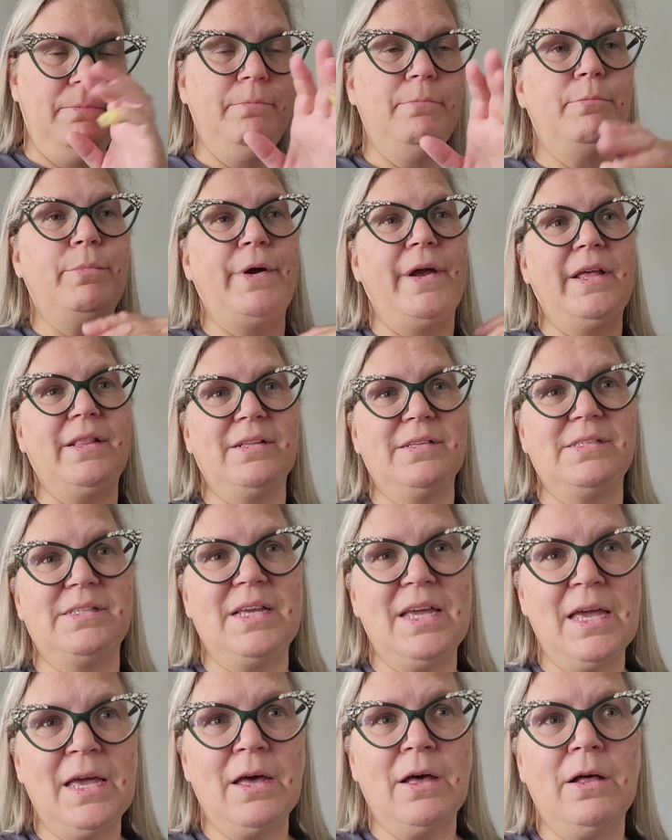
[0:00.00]
Break the
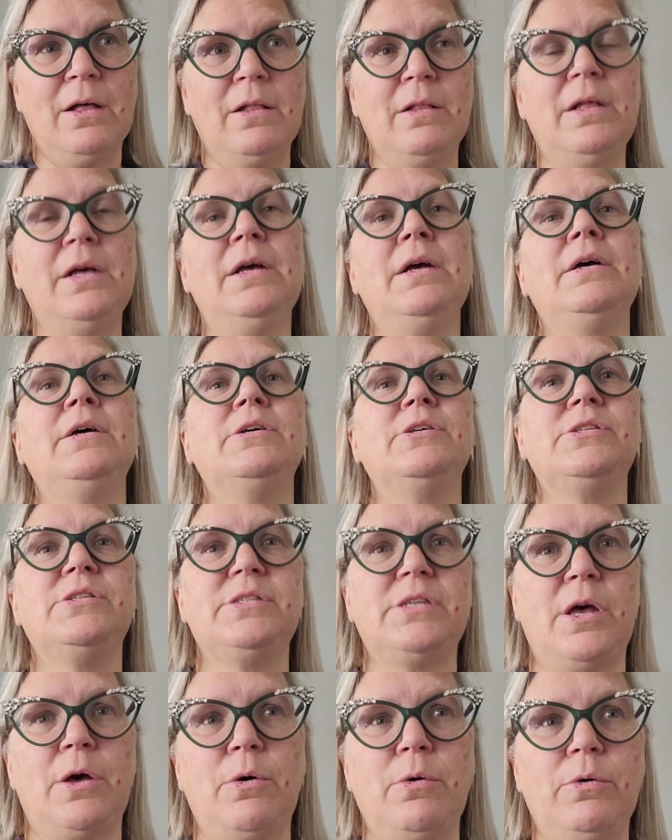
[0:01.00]
seal,
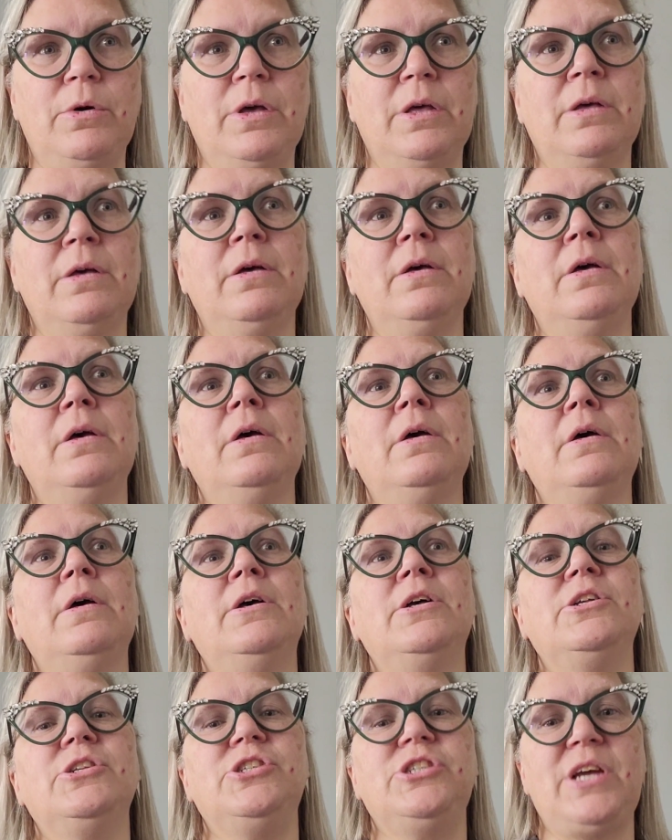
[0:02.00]
soak,
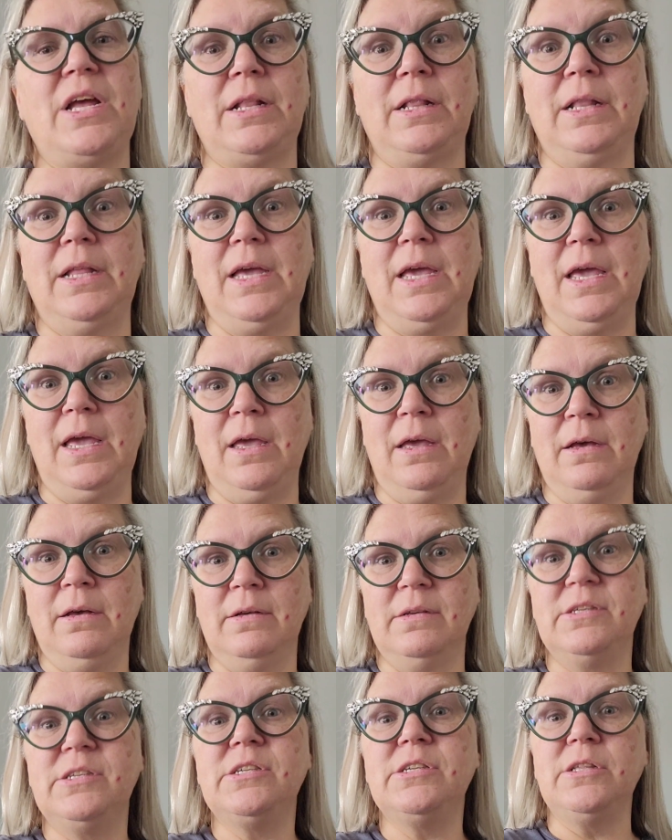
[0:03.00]
gently,
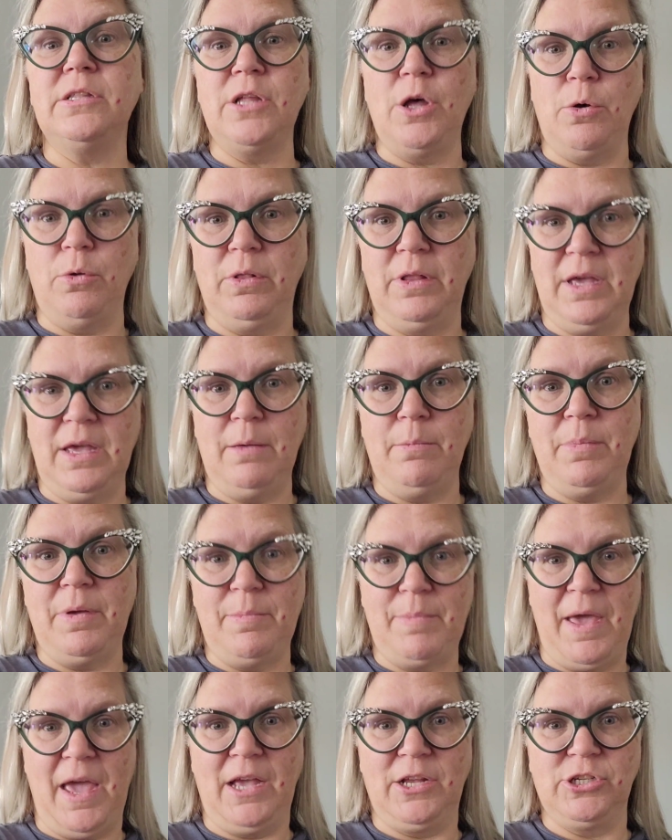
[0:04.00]
slowly, be
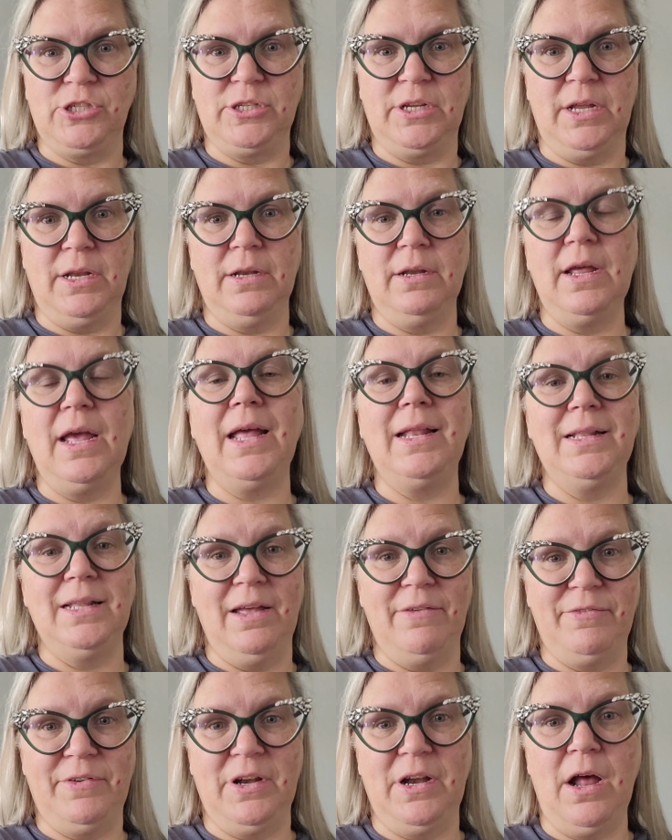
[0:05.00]
patient, and
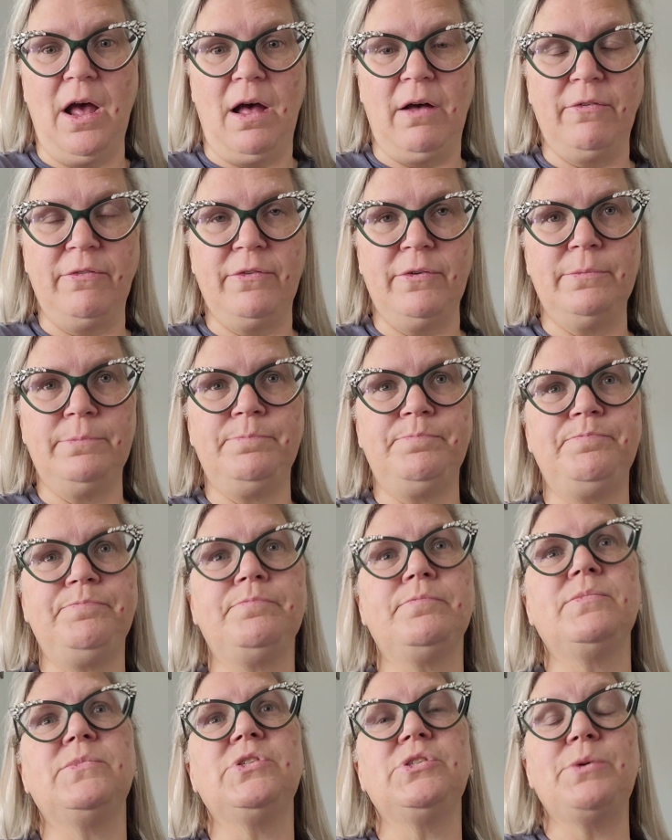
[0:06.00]
lift it off.
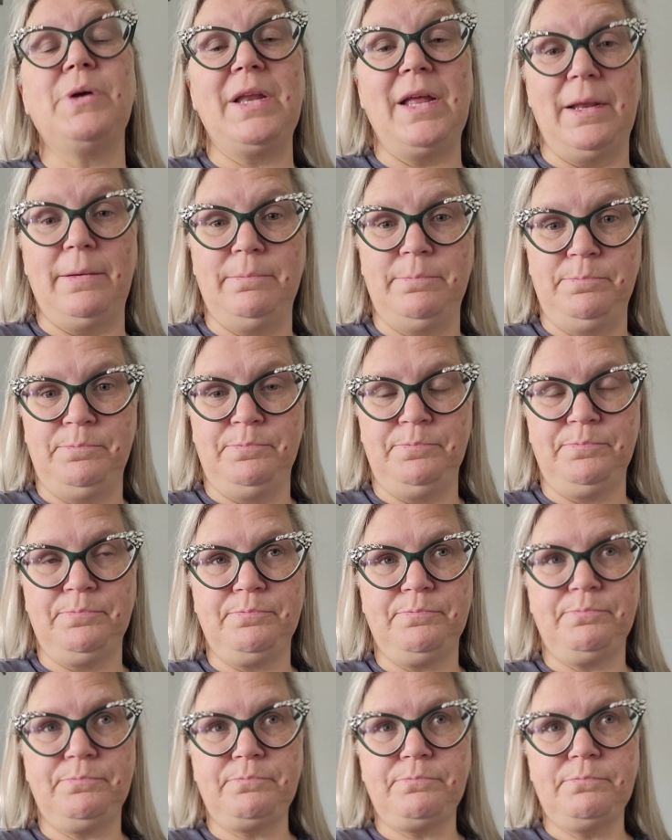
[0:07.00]
So I did.
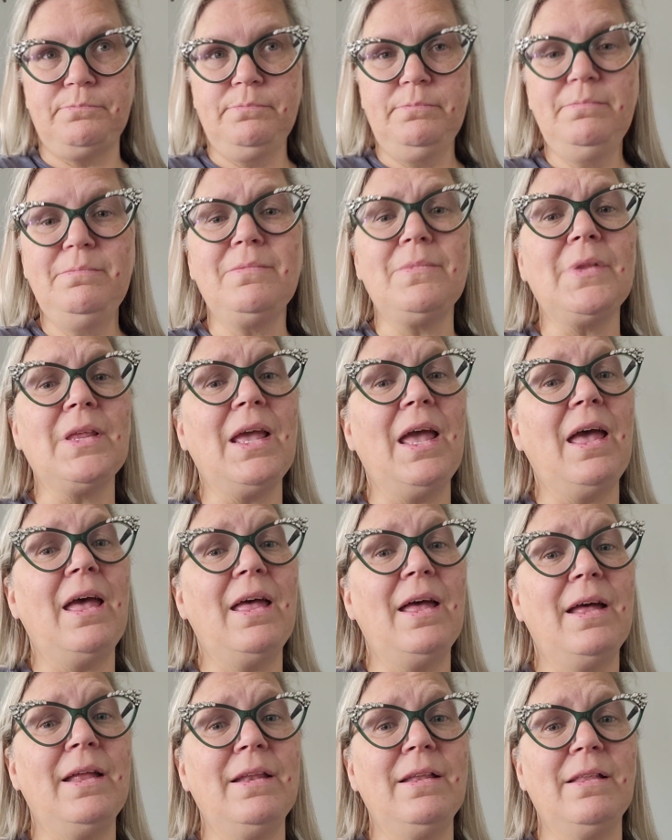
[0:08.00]

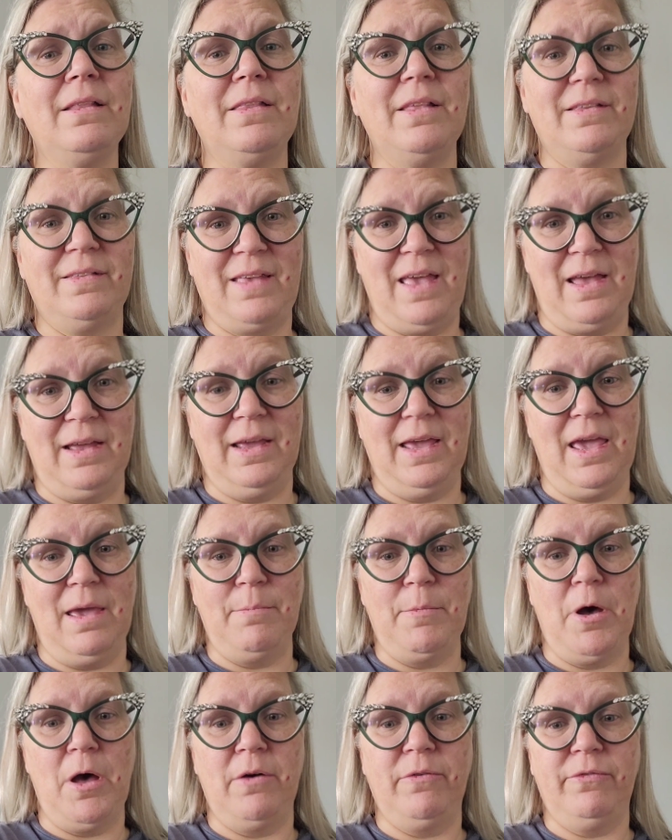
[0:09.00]
And this hand
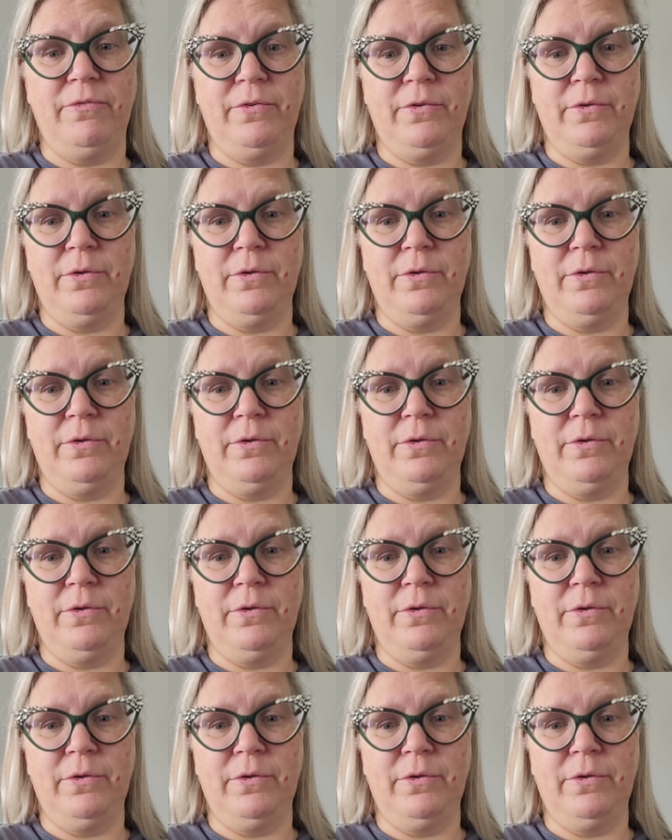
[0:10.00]
came off.